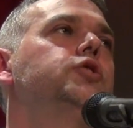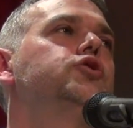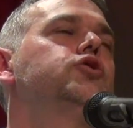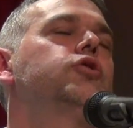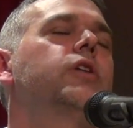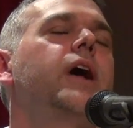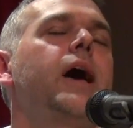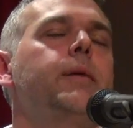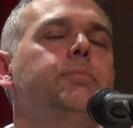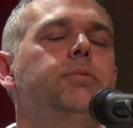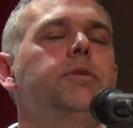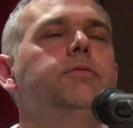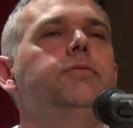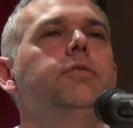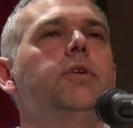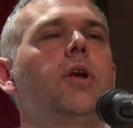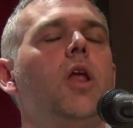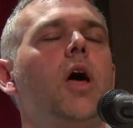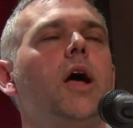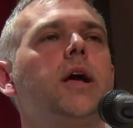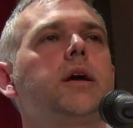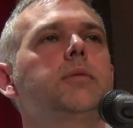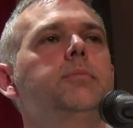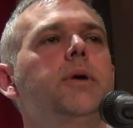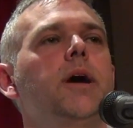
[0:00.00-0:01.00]
trap, if you
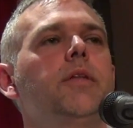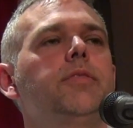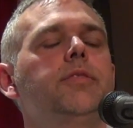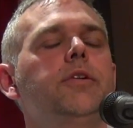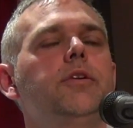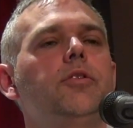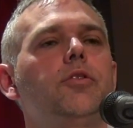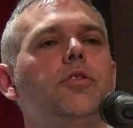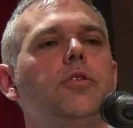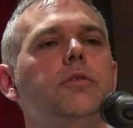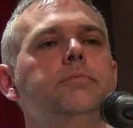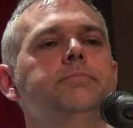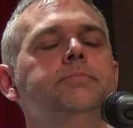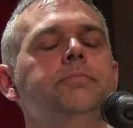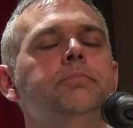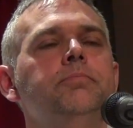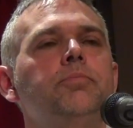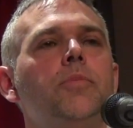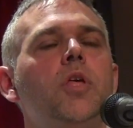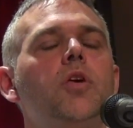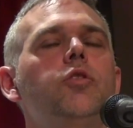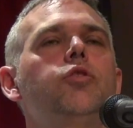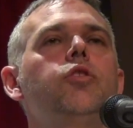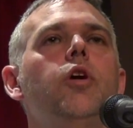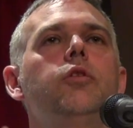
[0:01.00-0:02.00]
like, about this.
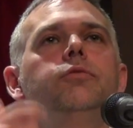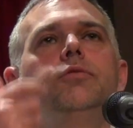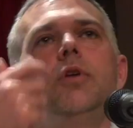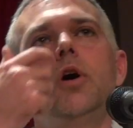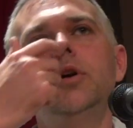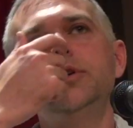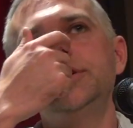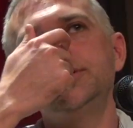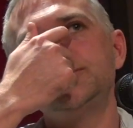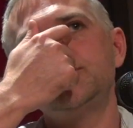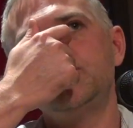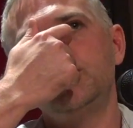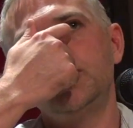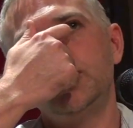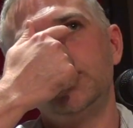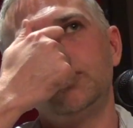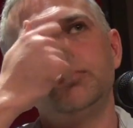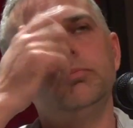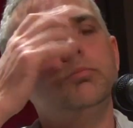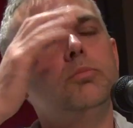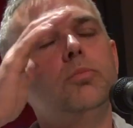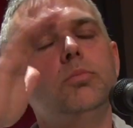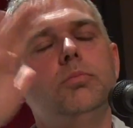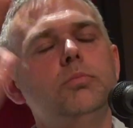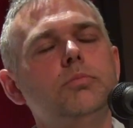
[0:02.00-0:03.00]
So
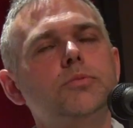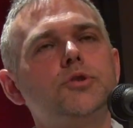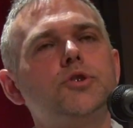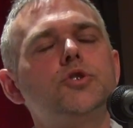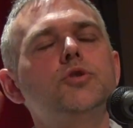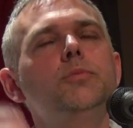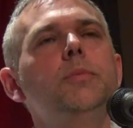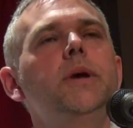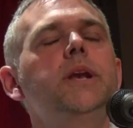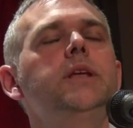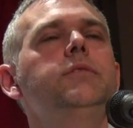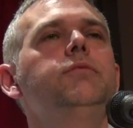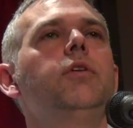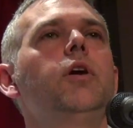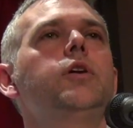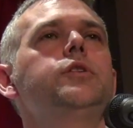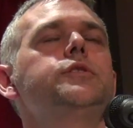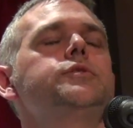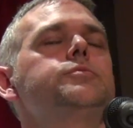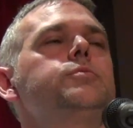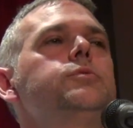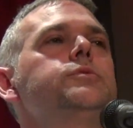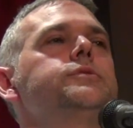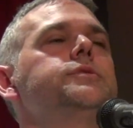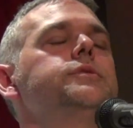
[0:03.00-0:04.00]
too many
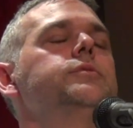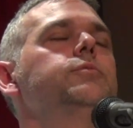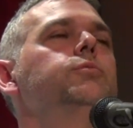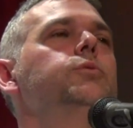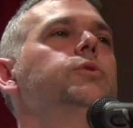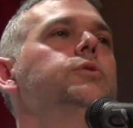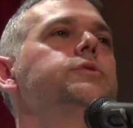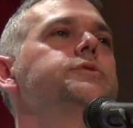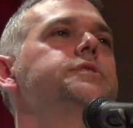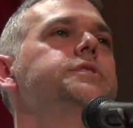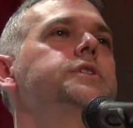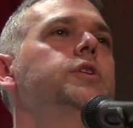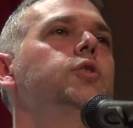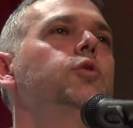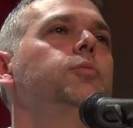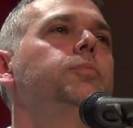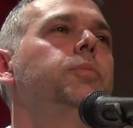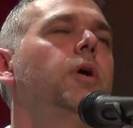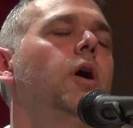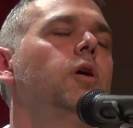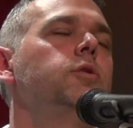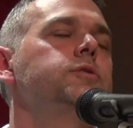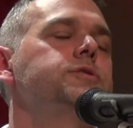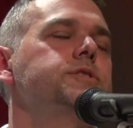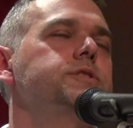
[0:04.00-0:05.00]
voters will tell
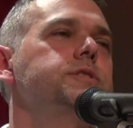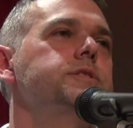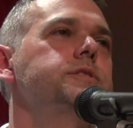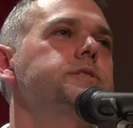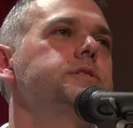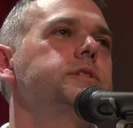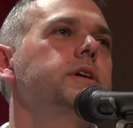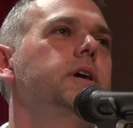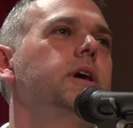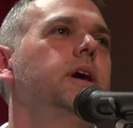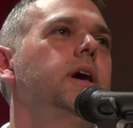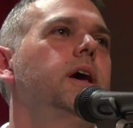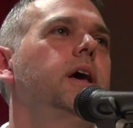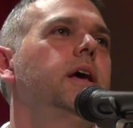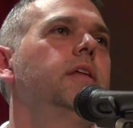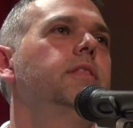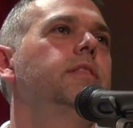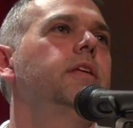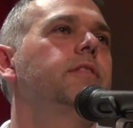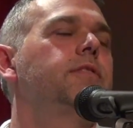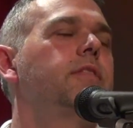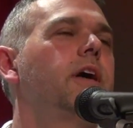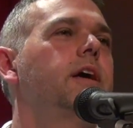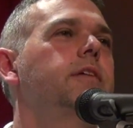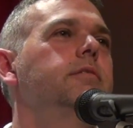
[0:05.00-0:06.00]
pollsters
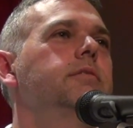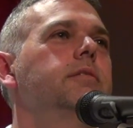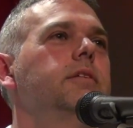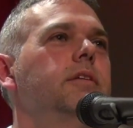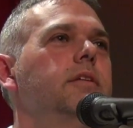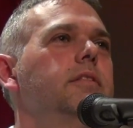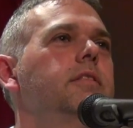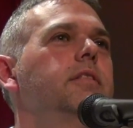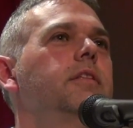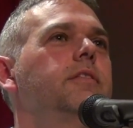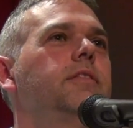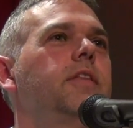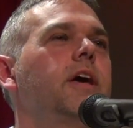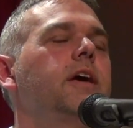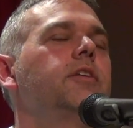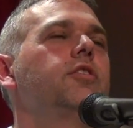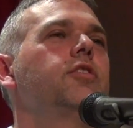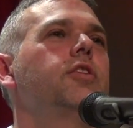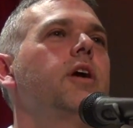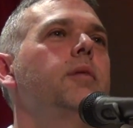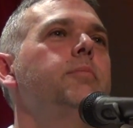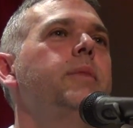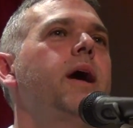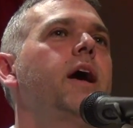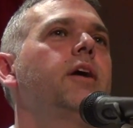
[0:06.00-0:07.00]
that they
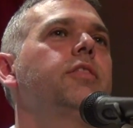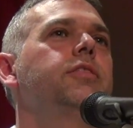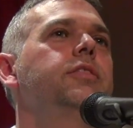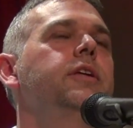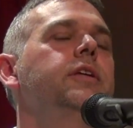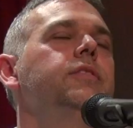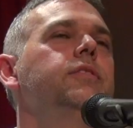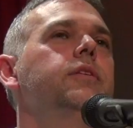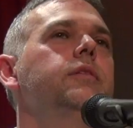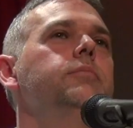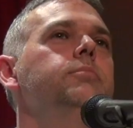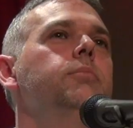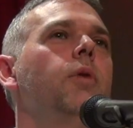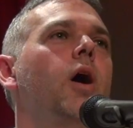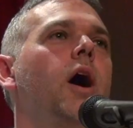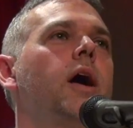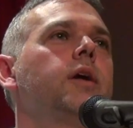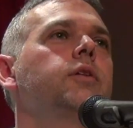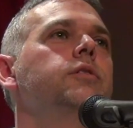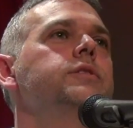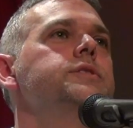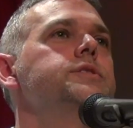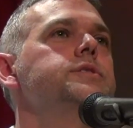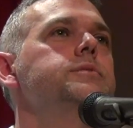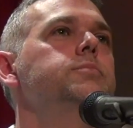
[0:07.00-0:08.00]
somehow think that
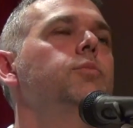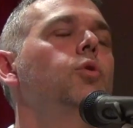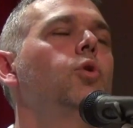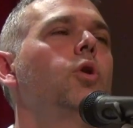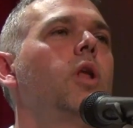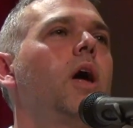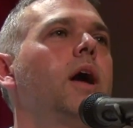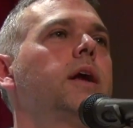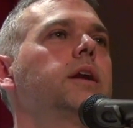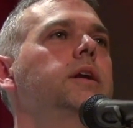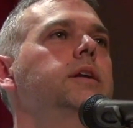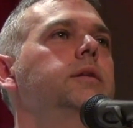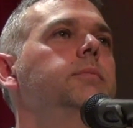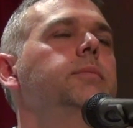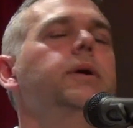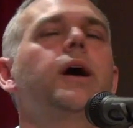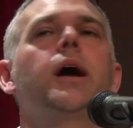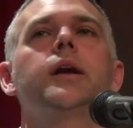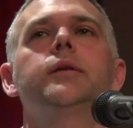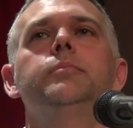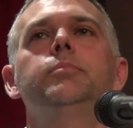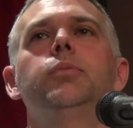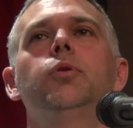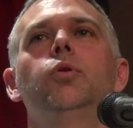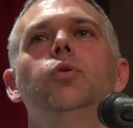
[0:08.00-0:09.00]
migrants are more likely to be
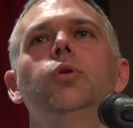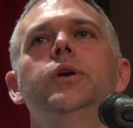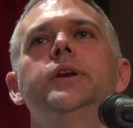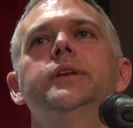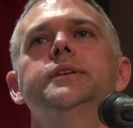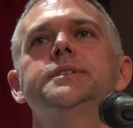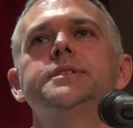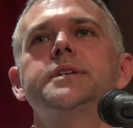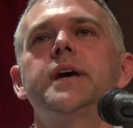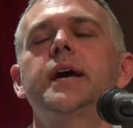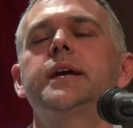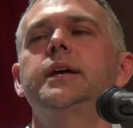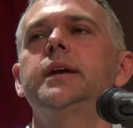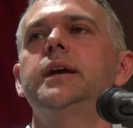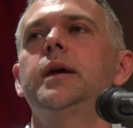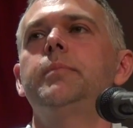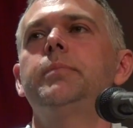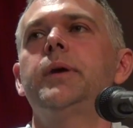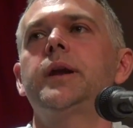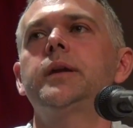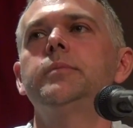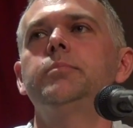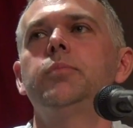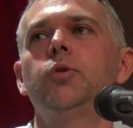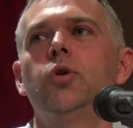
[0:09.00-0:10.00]
unemployed and taking
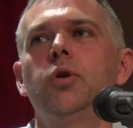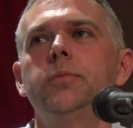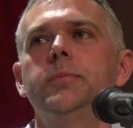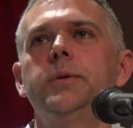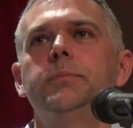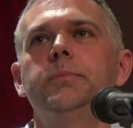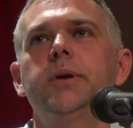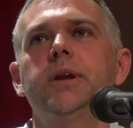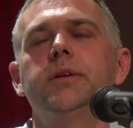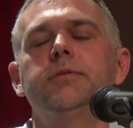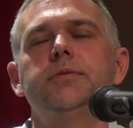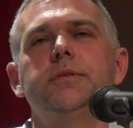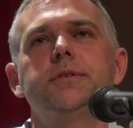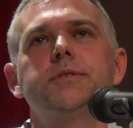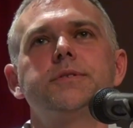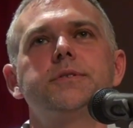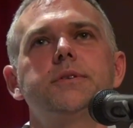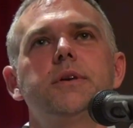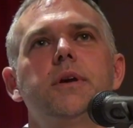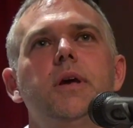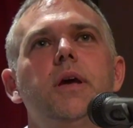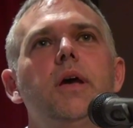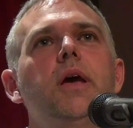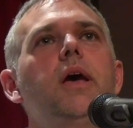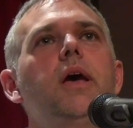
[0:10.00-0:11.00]
up unemployment benefits.